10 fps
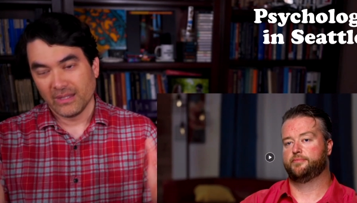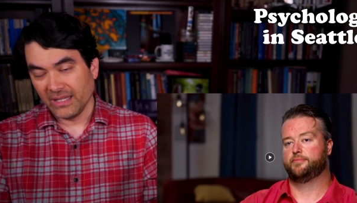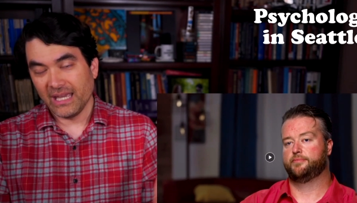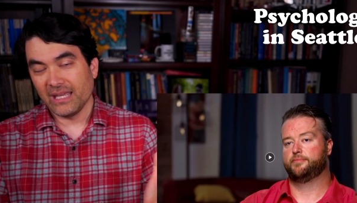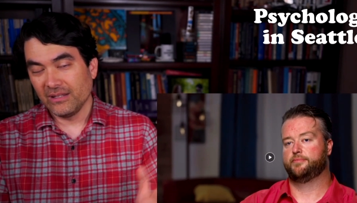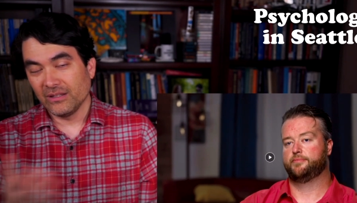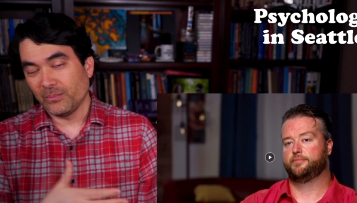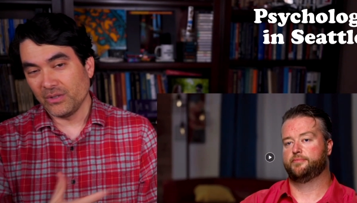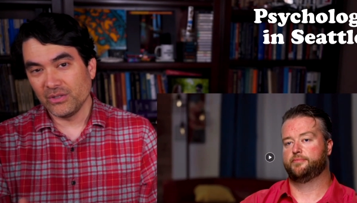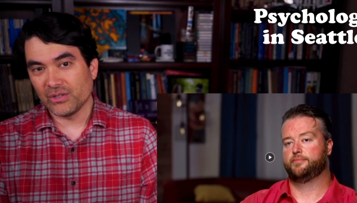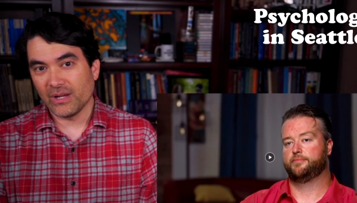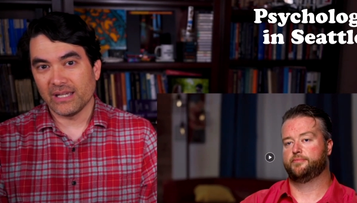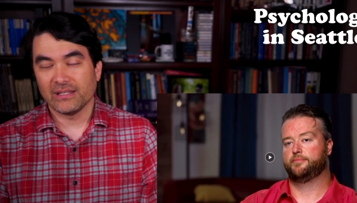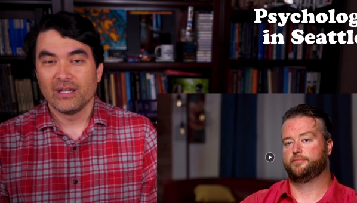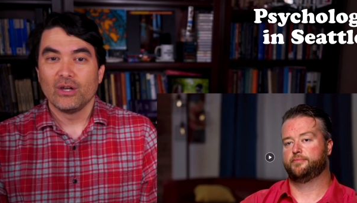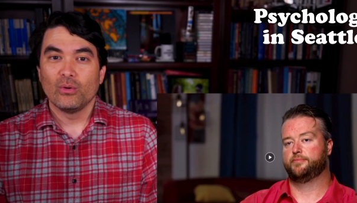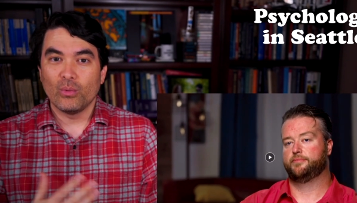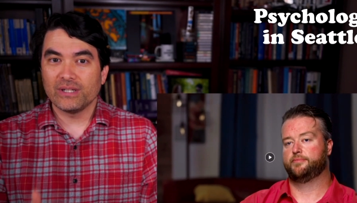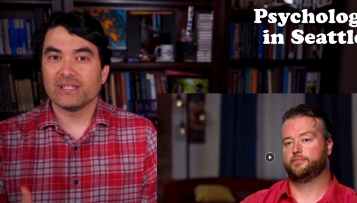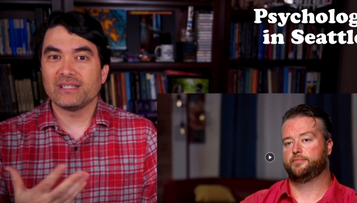Speaker 1: Again, the producer asked,
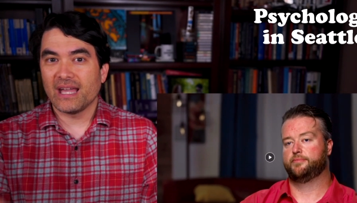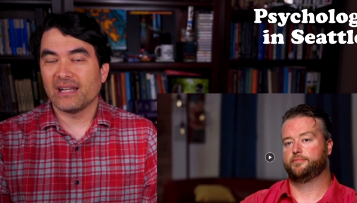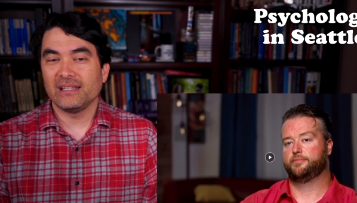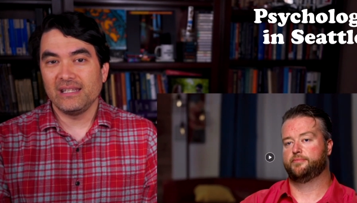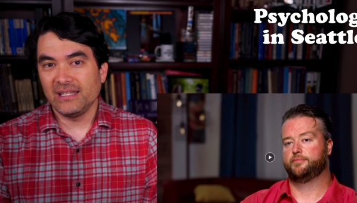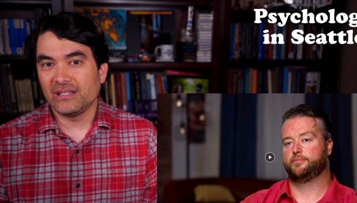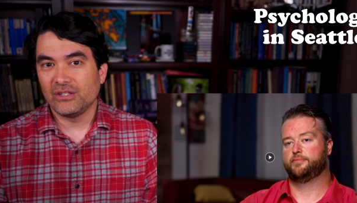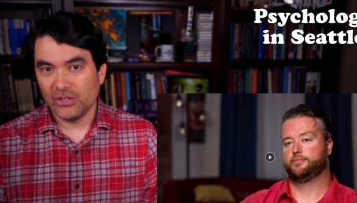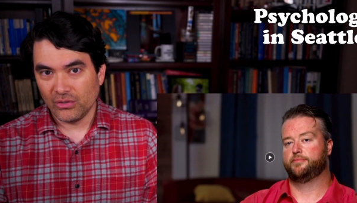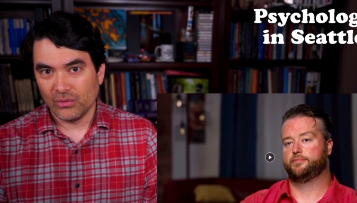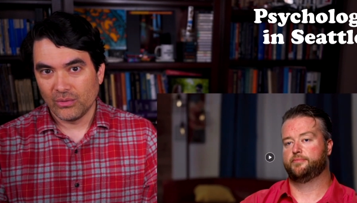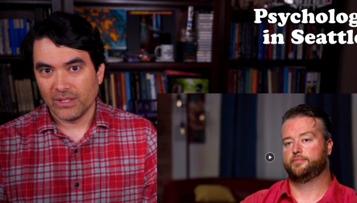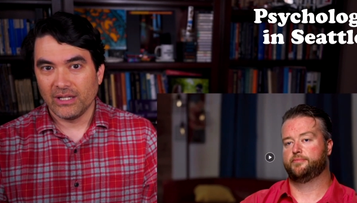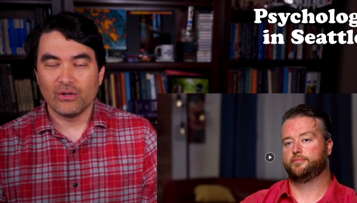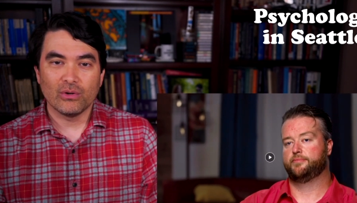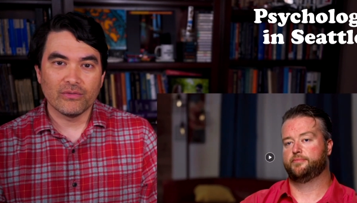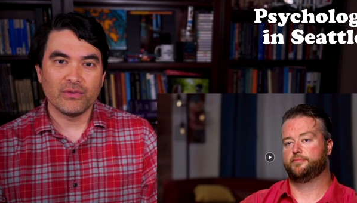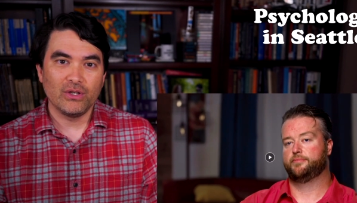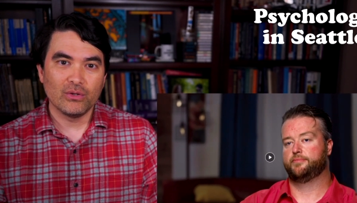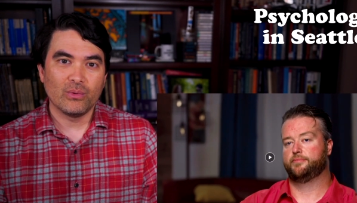what does Natalie need to do in order
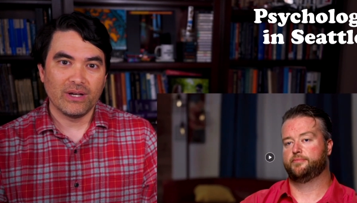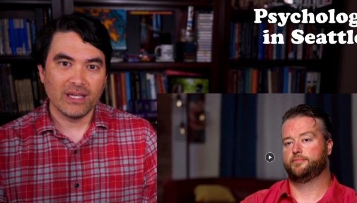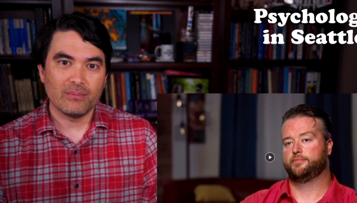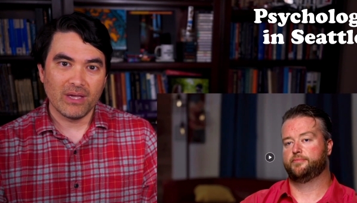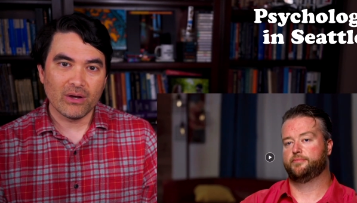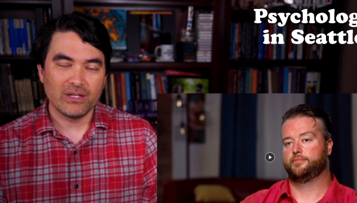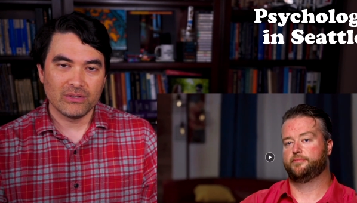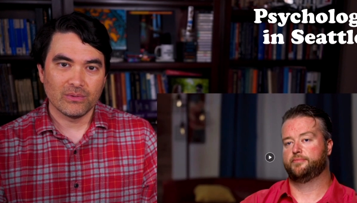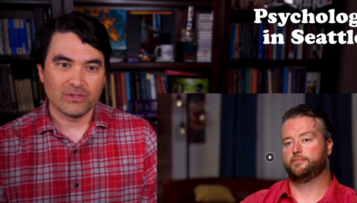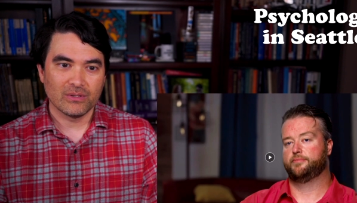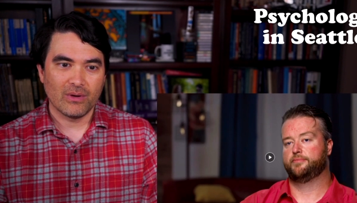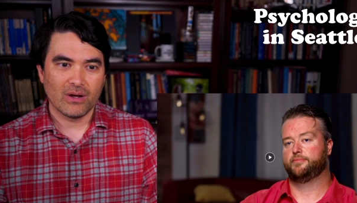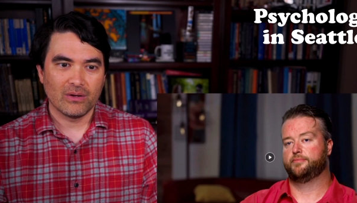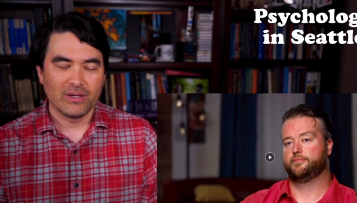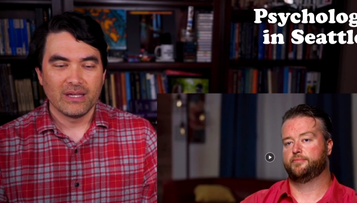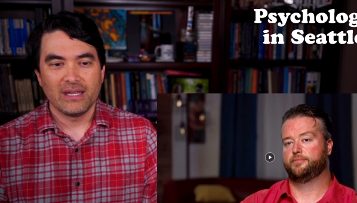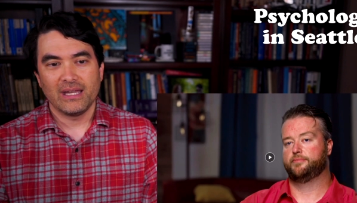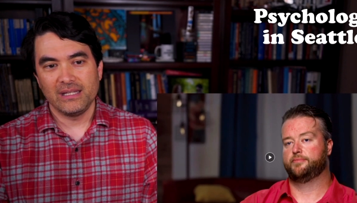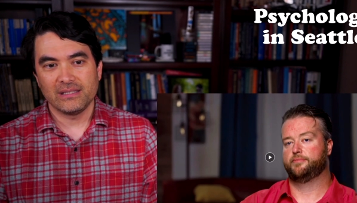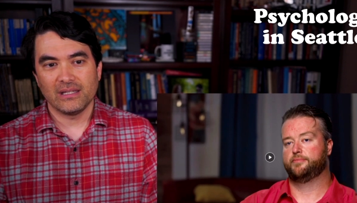for you to want to get married to her tomorrow?
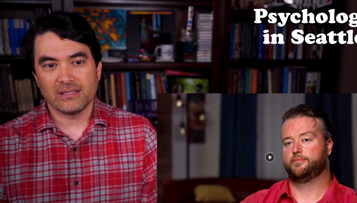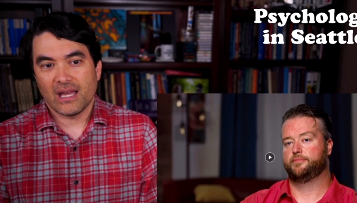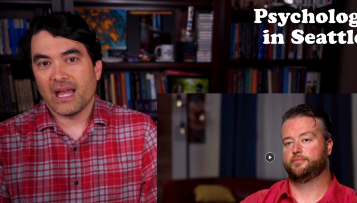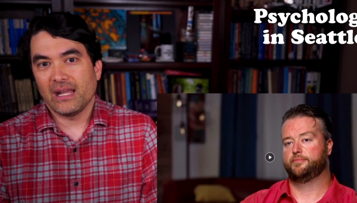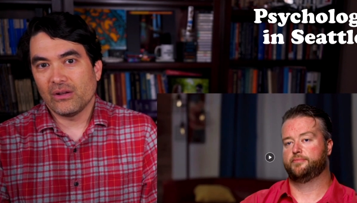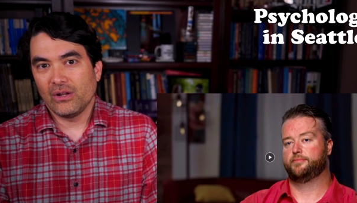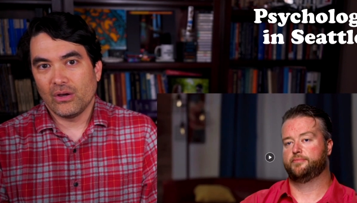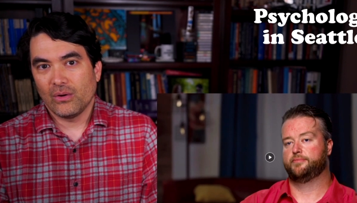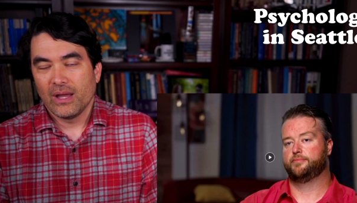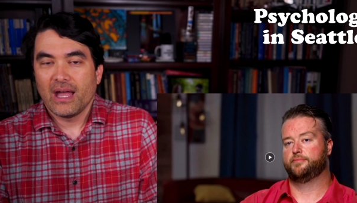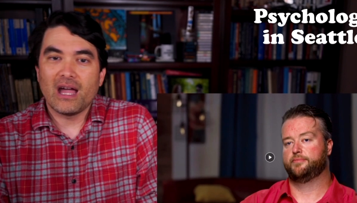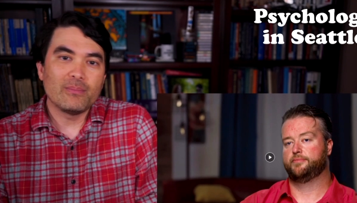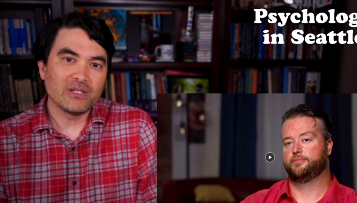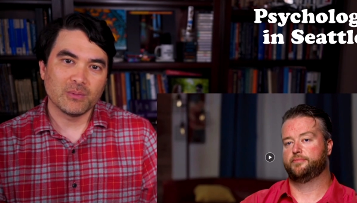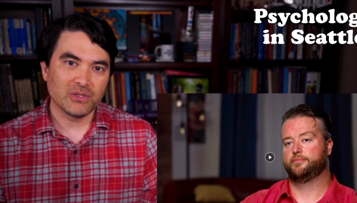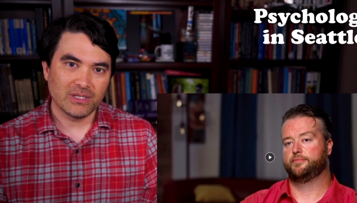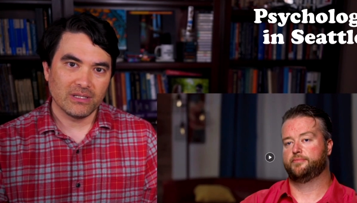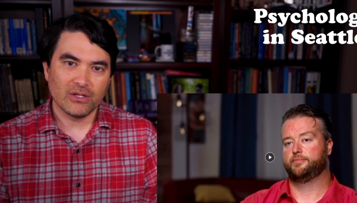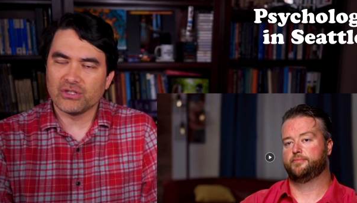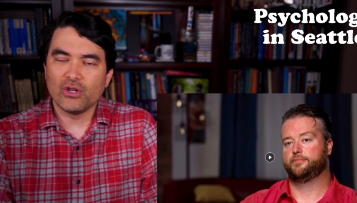And he says, I don't know. How am I supposed to?
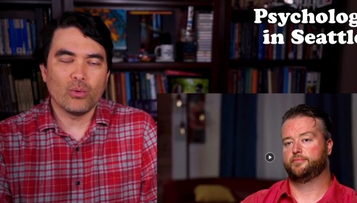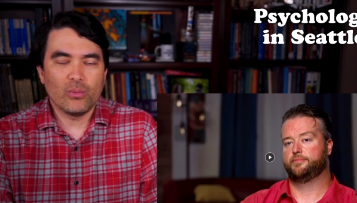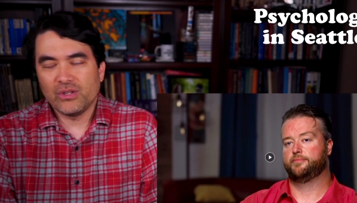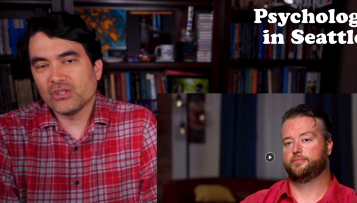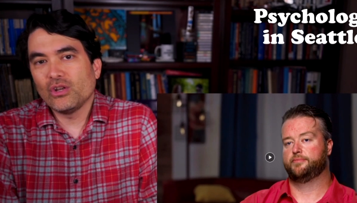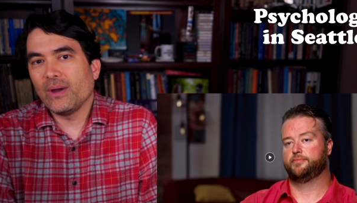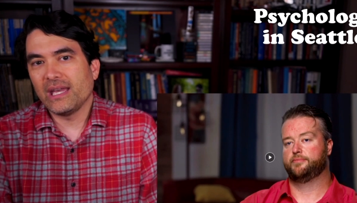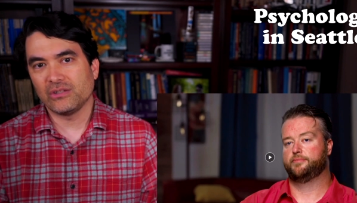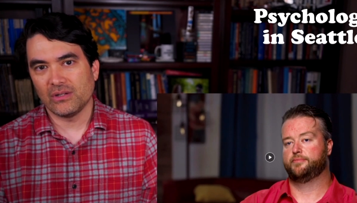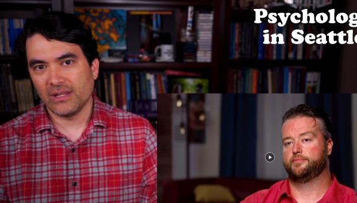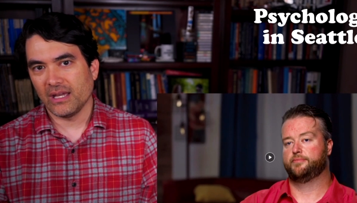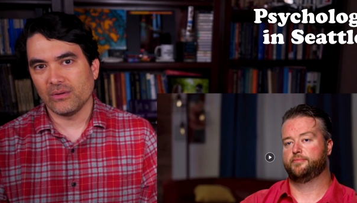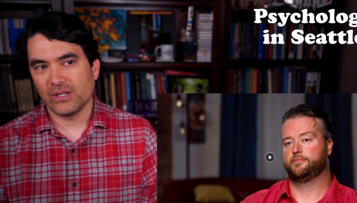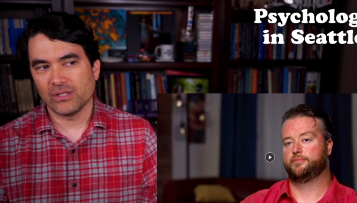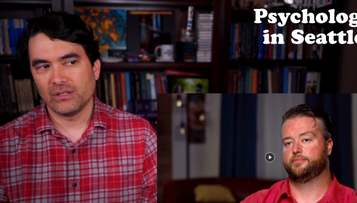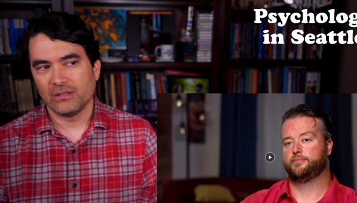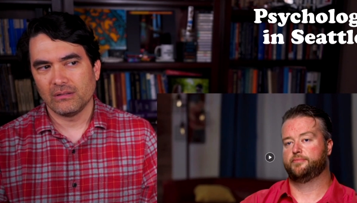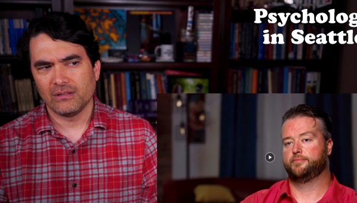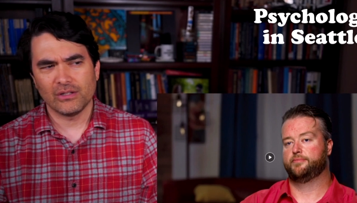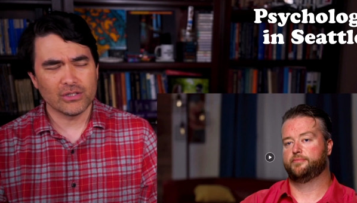There's no, there's no answer to that question.
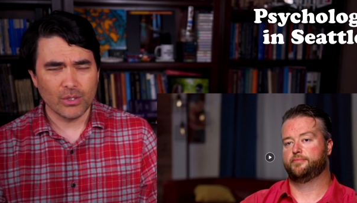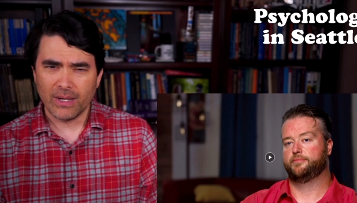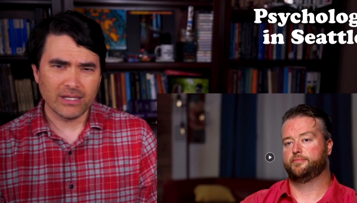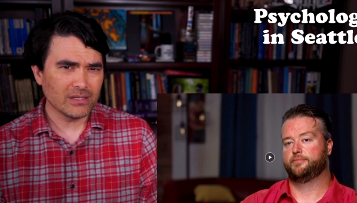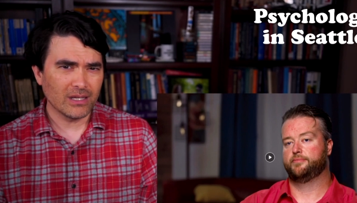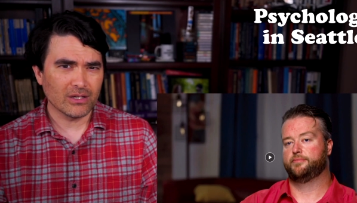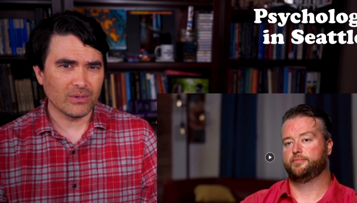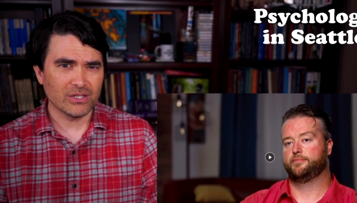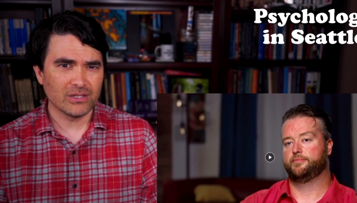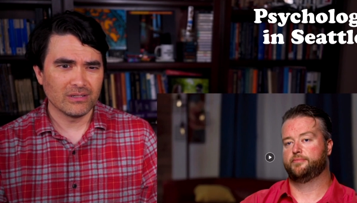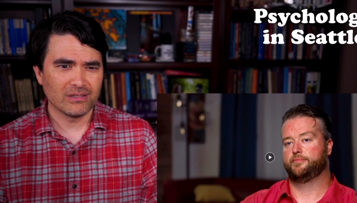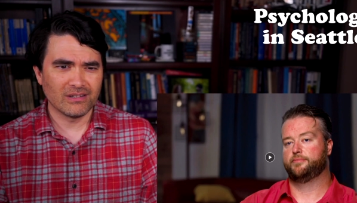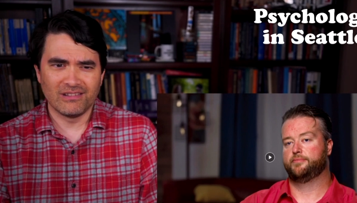There's no answer to that question.